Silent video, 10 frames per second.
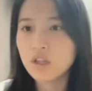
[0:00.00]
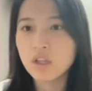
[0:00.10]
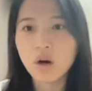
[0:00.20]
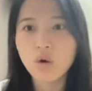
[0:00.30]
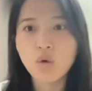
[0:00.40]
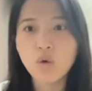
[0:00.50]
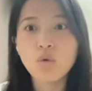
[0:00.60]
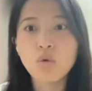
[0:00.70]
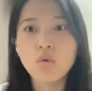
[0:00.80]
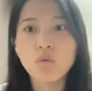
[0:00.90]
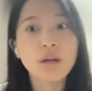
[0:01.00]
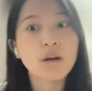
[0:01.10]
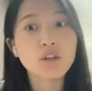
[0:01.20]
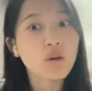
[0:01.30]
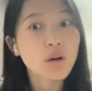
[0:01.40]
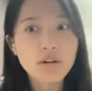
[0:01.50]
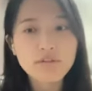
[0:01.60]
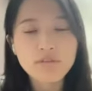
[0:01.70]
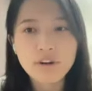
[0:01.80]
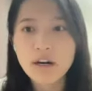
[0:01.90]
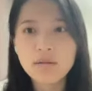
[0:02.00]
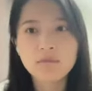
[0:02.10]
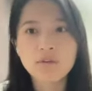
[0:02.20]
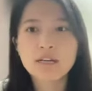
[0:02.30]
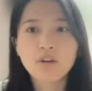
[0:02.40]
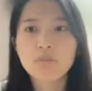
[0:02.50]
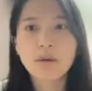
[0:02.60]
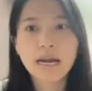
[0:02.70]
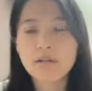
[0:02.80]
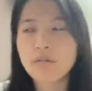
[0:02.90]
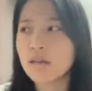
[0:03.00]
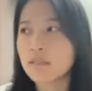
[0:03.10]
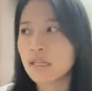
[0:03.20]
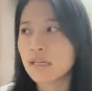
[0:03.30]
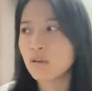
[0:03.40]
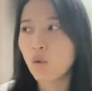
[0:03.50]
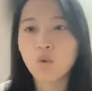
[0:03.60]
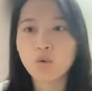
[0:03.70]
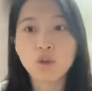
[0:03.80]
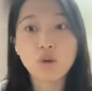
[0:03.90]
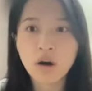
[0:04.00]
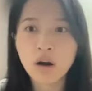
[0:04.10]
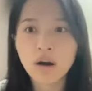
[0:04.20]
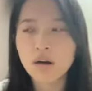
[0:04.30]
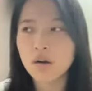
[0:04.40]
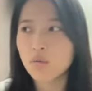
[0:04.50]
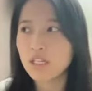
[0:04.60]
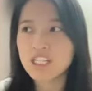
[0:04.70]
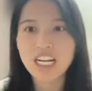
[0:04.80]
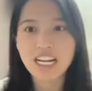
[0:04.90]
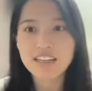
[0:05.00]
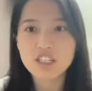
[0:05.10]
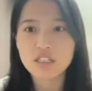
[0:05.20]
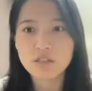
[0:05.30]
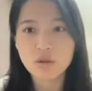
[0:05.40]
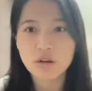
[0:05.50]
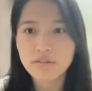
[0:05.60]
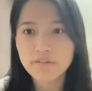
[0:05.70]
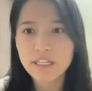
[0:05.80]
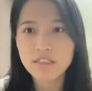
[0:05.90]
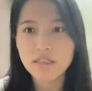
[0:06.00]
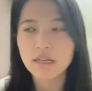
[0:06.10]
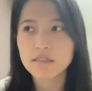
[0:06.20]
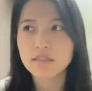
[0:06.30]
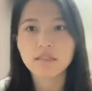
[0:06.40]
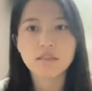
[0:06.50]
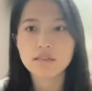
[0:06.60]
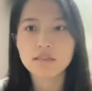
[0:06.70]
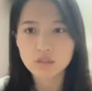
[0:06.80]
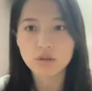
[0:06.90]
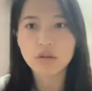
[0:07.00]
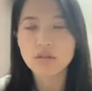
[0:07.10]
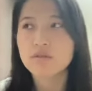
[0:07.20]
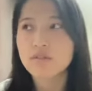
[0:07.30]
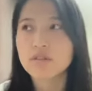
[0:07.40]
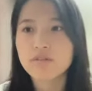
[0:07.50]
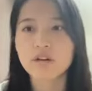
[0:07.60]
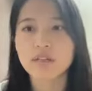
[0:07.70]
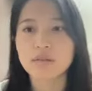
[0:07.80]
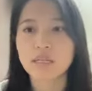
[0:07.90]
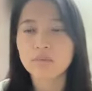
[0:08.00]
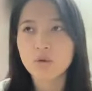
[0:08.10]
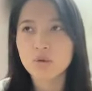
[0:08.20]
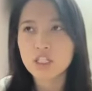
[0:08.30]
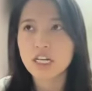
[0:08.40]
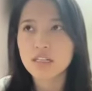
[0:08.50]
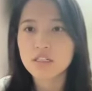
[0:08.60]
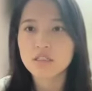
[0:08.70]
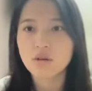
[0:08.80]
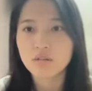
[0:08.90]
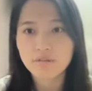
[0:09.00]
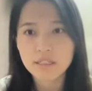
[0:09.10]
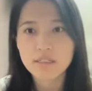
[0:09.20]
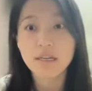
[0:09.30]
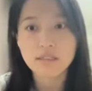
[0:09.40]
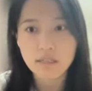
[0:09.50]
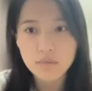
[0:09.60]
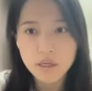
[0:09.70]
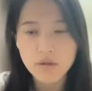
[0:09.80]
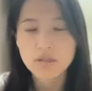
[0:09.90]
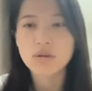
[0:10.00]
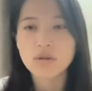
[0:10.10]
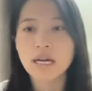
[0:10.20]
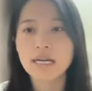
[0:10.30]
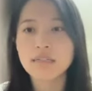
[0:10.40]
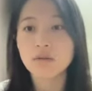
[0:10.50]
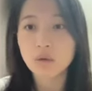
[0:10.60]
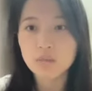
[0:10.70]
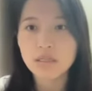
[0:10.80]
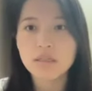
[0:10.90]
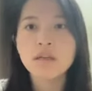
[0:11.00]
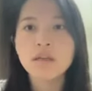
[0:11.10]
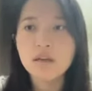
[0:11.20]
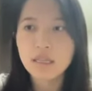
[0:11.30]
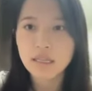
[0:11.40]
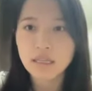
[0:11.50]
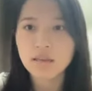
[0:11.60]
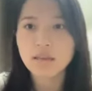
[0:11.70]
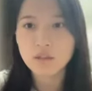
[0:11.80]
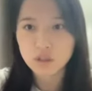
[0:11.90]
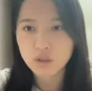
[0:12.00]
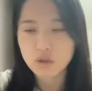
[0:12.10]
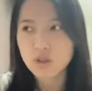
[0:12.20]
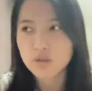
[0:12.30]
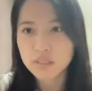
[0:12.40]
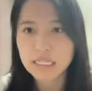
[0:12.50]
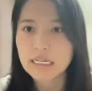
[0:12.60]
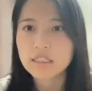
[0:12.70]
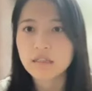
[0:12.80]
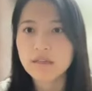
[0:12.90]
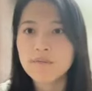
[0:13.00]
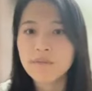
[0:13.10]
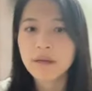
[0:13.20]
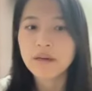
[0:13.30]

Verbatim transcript: know where you are from, right, your background and who you are, what challenges you are facing as an, for example, what challenges you are facing as an immigrant or as a woman in the social sector,